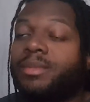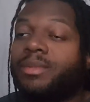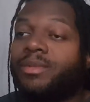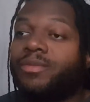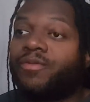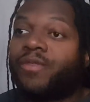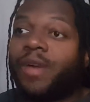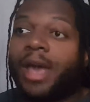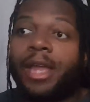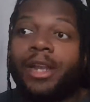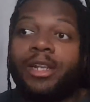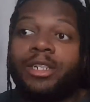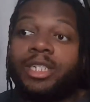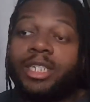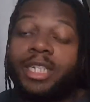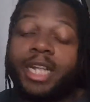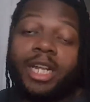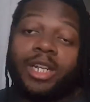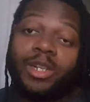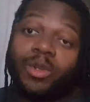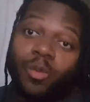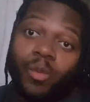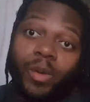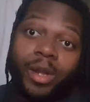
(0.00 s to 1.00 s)
fighters
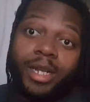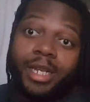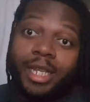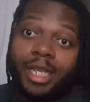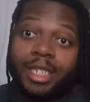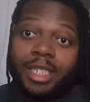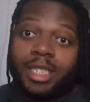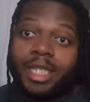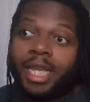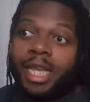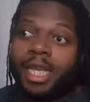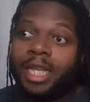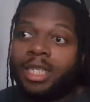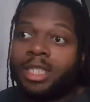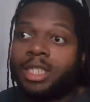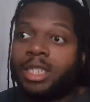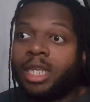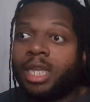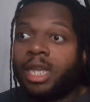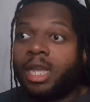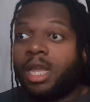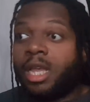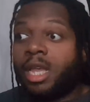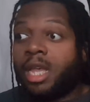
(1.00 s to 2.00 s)
tend to win these
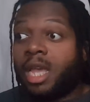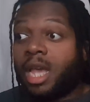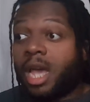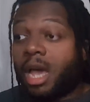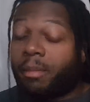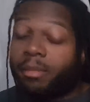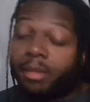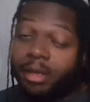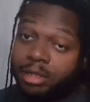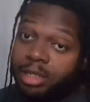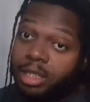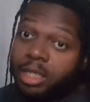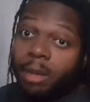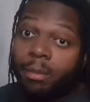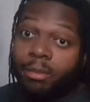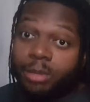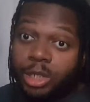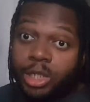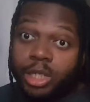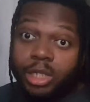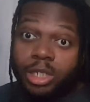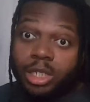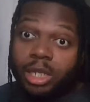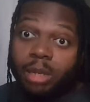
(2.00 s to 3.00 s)
things. I believe some
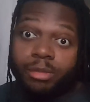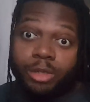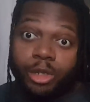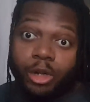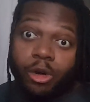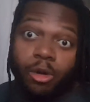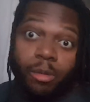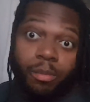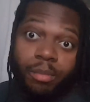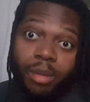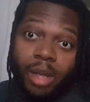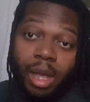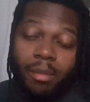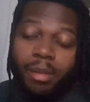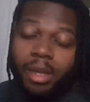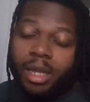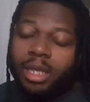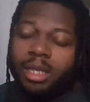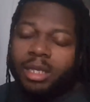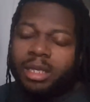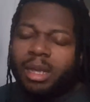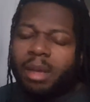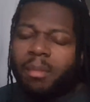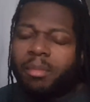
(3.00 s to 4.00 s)
Sub-Zero, I
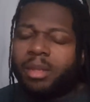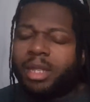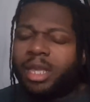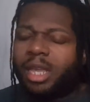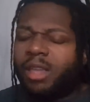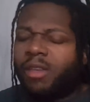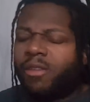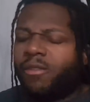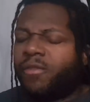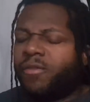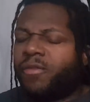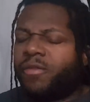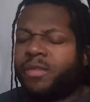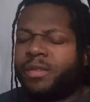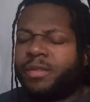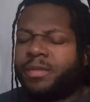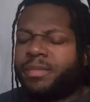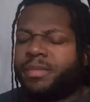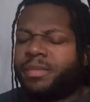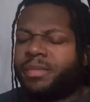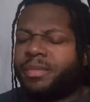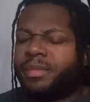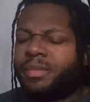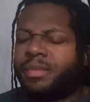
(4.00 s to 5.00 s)
mean, I believe
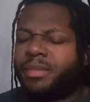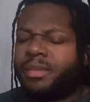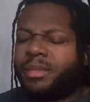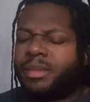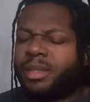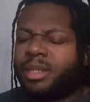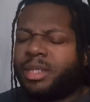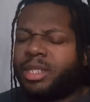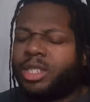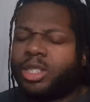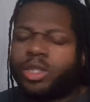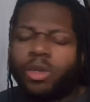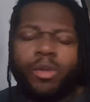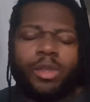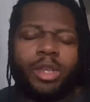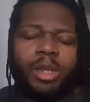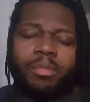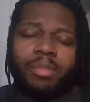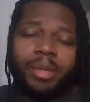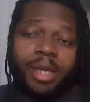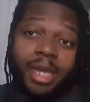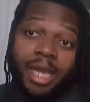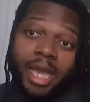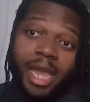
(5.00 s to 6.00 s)

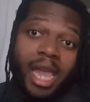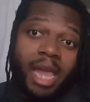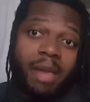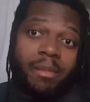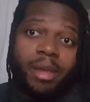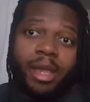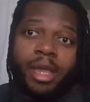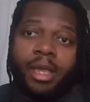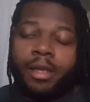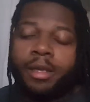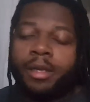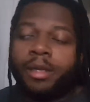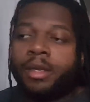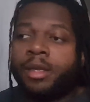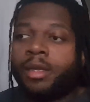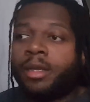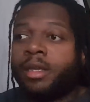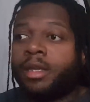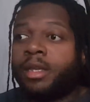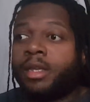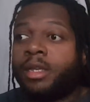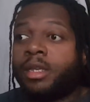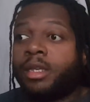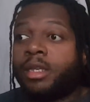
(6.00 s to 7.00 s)
Sonya Blade Cammy,
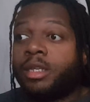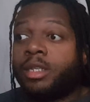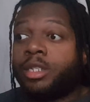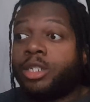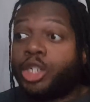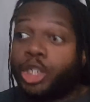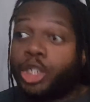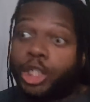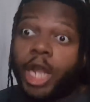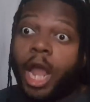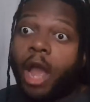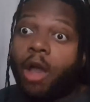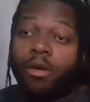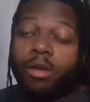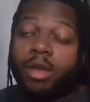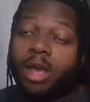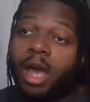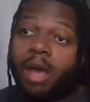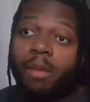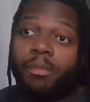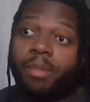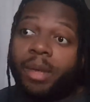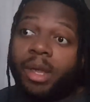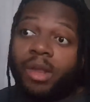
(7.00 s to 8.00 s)
Shao
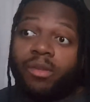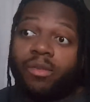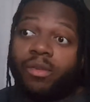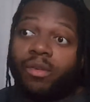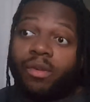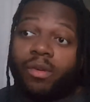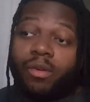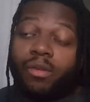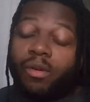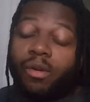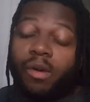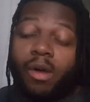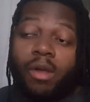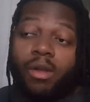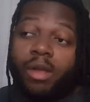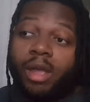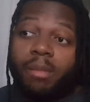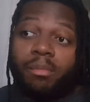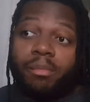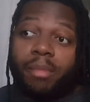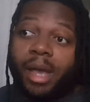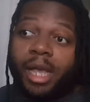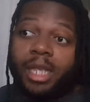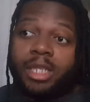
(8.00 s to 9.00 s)
Kahn beat
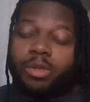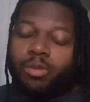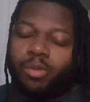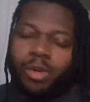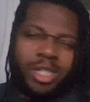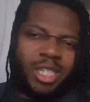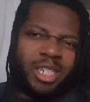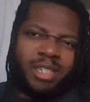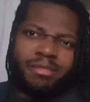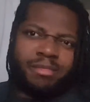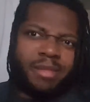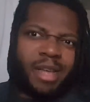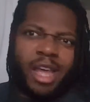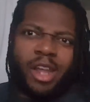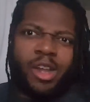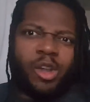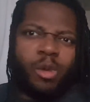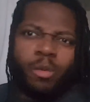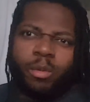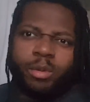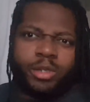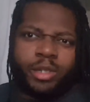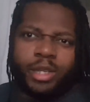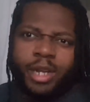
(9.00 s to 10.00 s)
M. Bison, which I
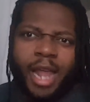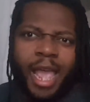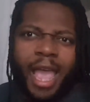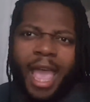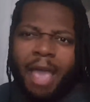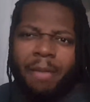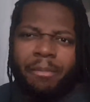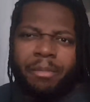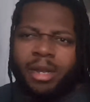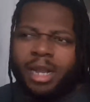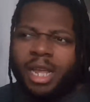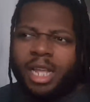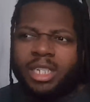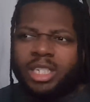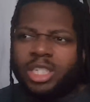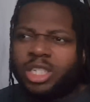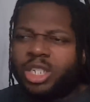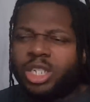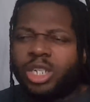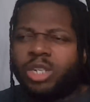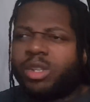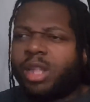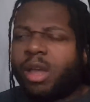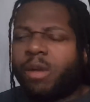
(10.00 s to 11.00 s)
knew was going to happen. I
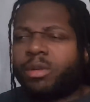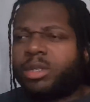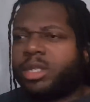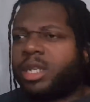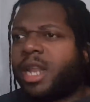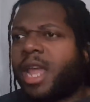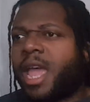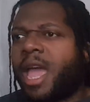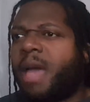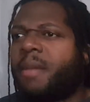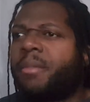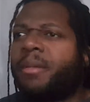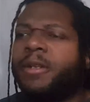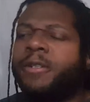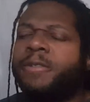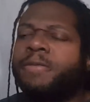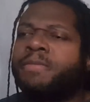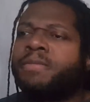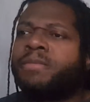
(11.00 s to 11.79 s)
just knew that was going to happen.